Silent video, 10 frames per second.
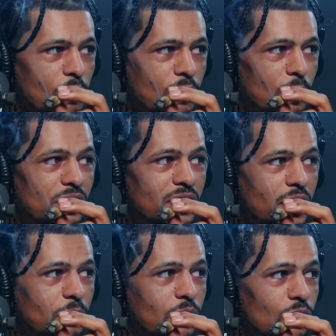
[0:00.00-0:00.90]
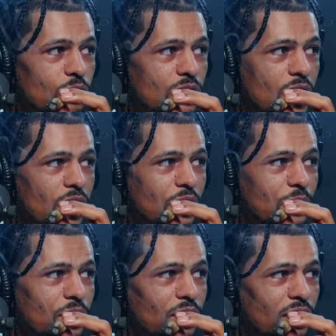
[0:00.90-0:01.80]
I'm gonna send them goons. I
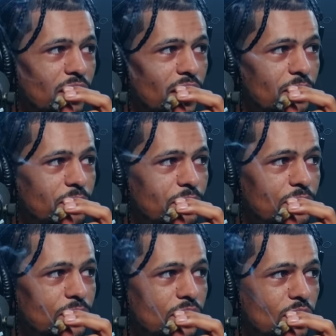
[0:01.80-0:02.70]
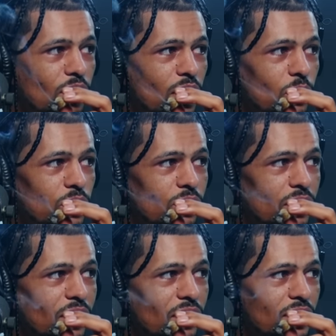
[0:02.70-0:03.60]
know where you live at. You know I know where you
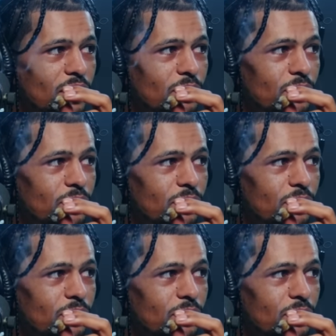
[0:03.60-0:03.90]
live at, right?